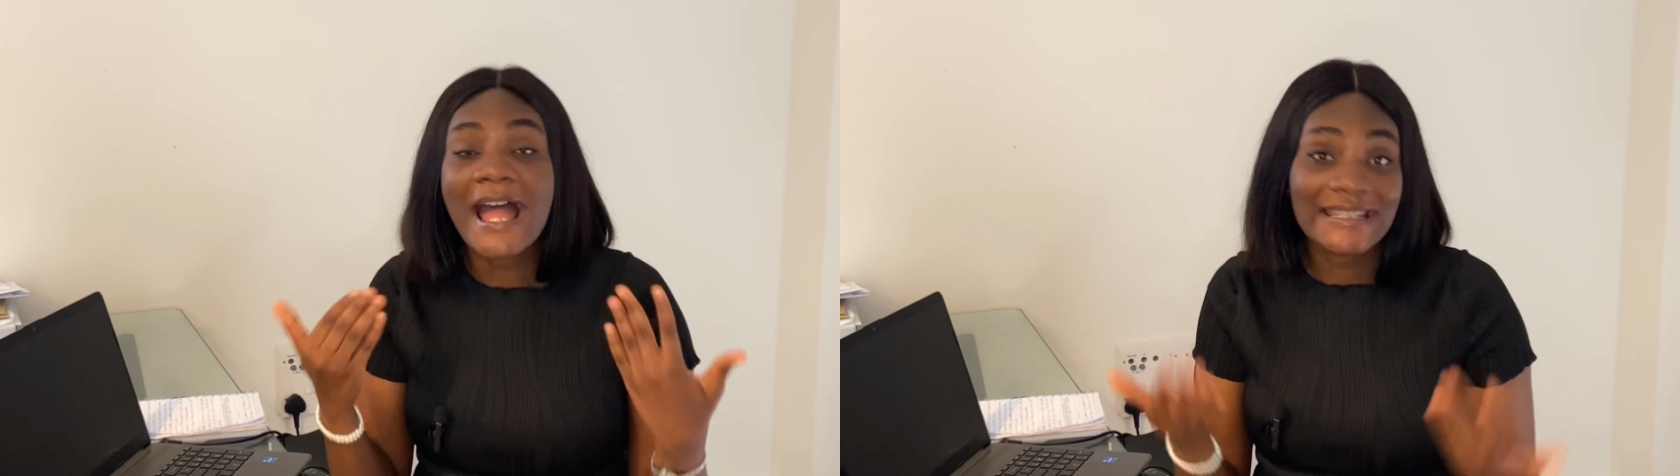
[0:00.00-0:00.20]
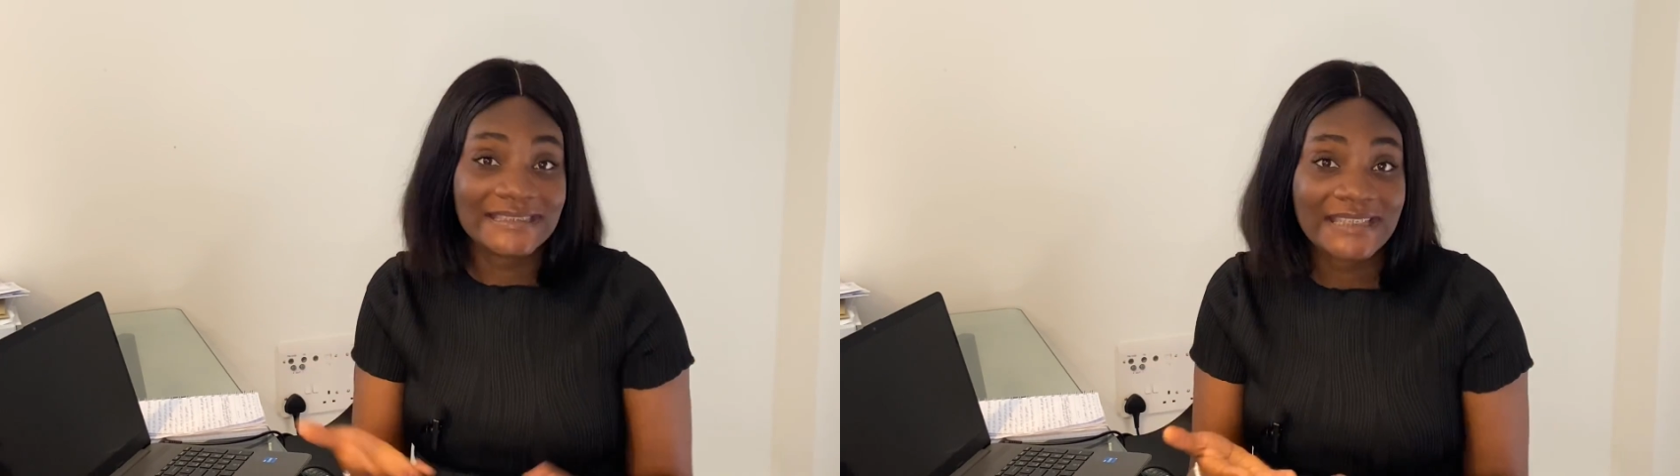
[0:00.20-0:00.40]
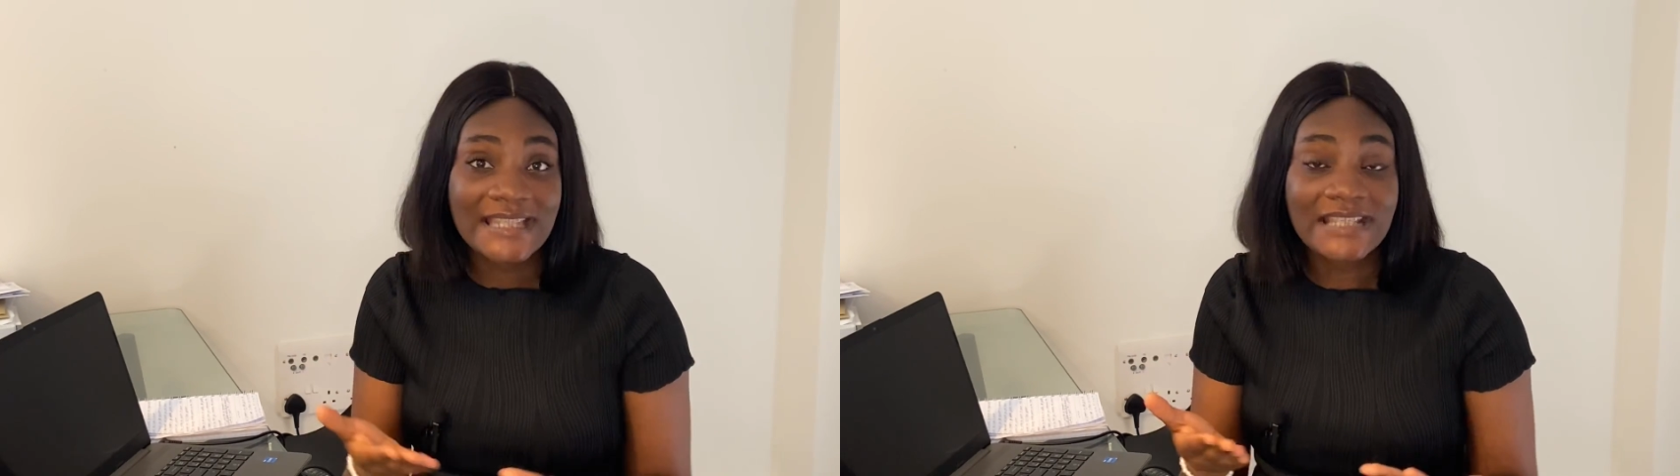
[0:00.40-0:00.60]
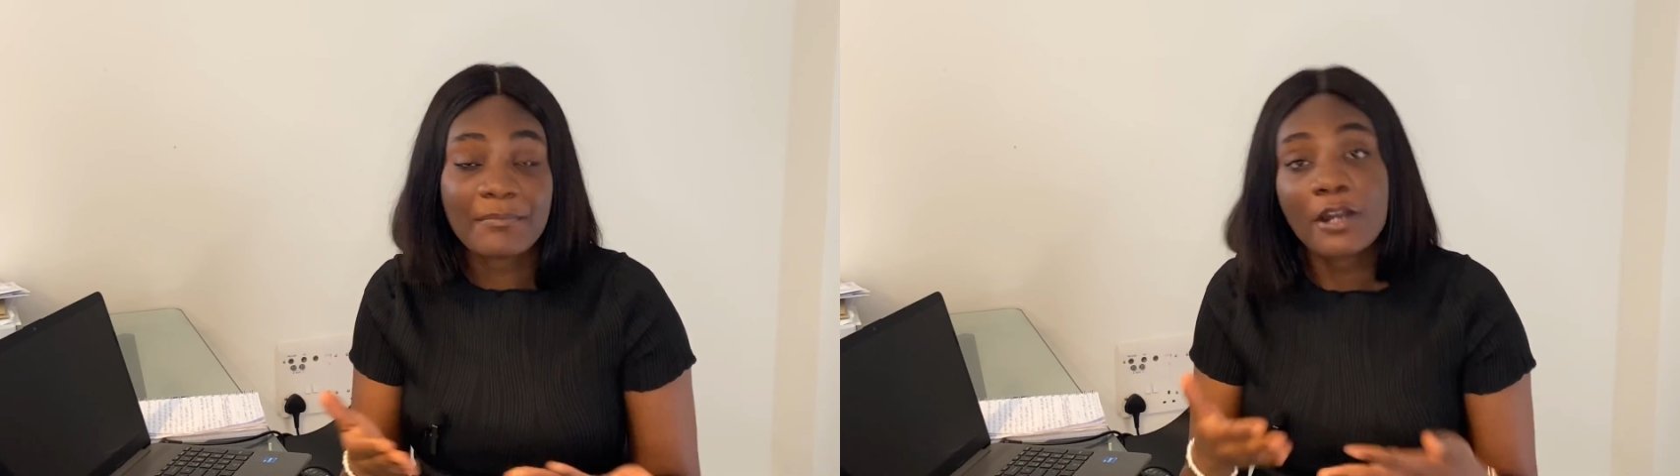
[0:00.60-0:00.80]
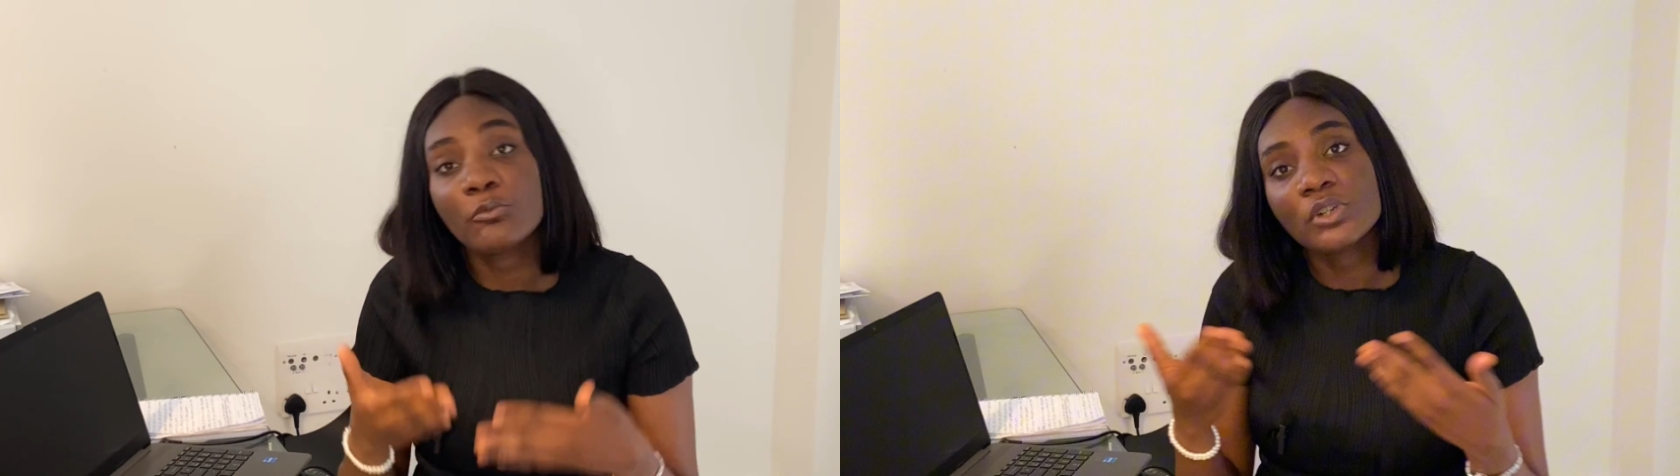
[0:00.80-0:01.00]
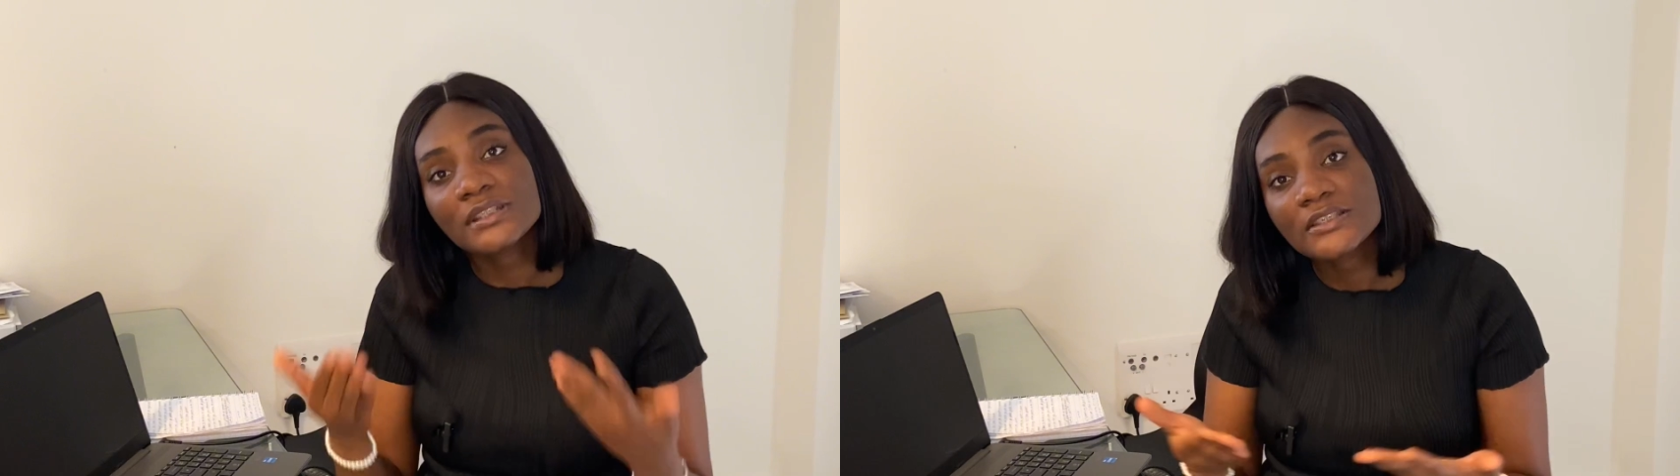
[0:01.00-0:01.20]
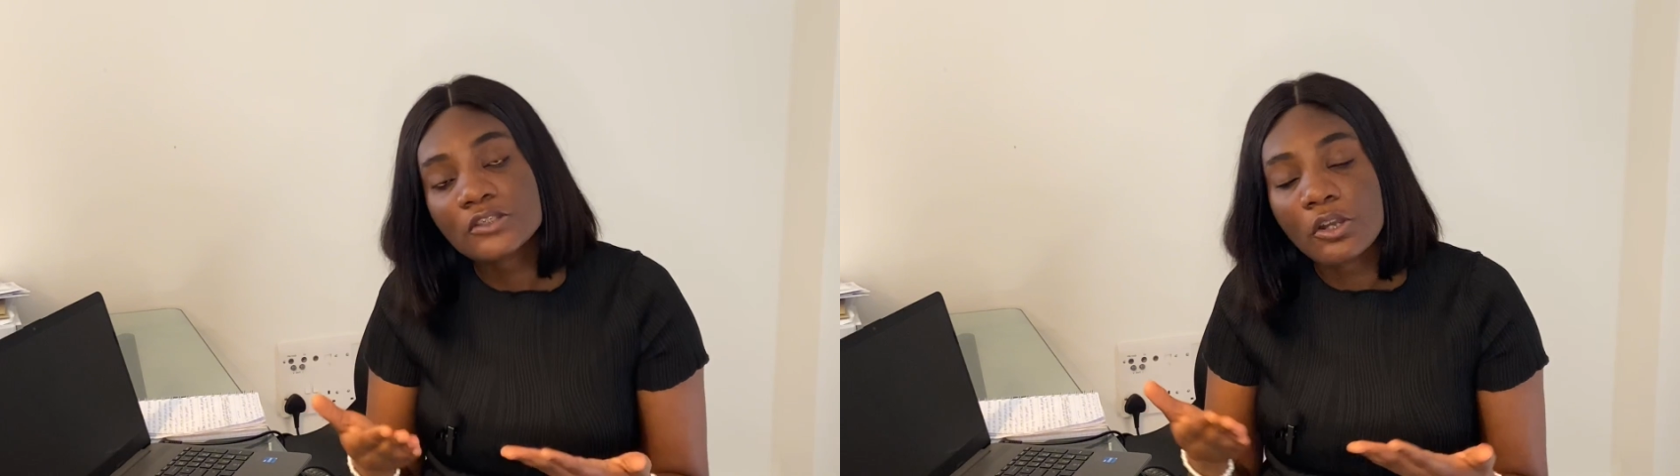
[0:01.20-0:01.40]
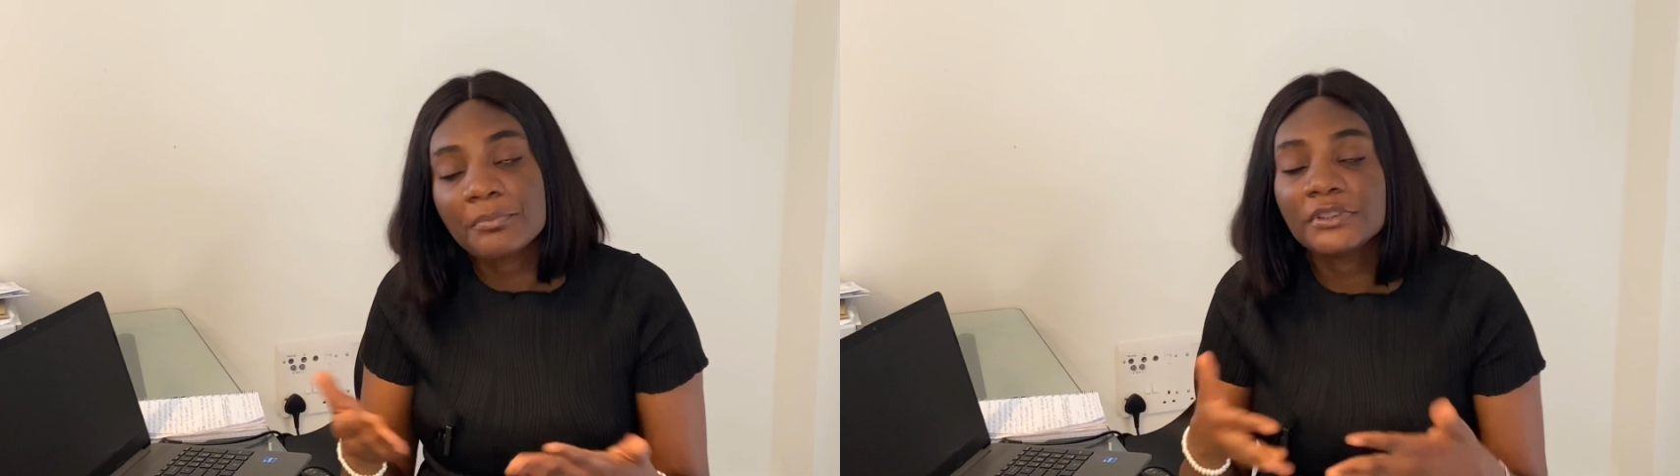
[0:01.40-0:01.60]
ideas about what
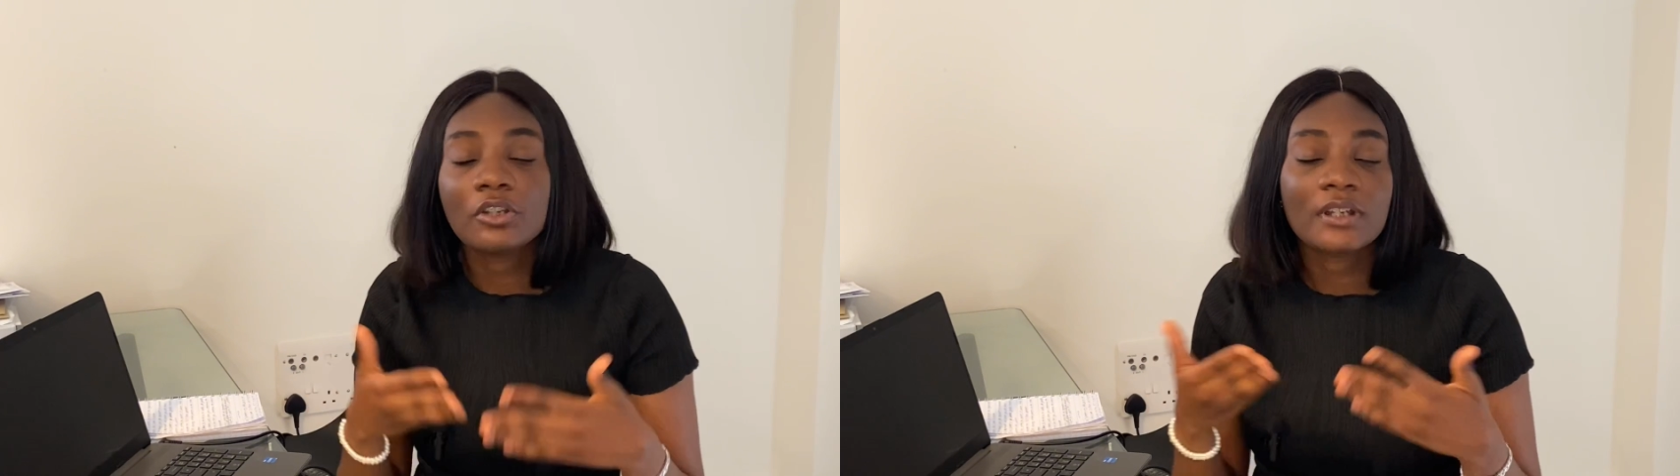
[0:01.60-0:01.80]
this company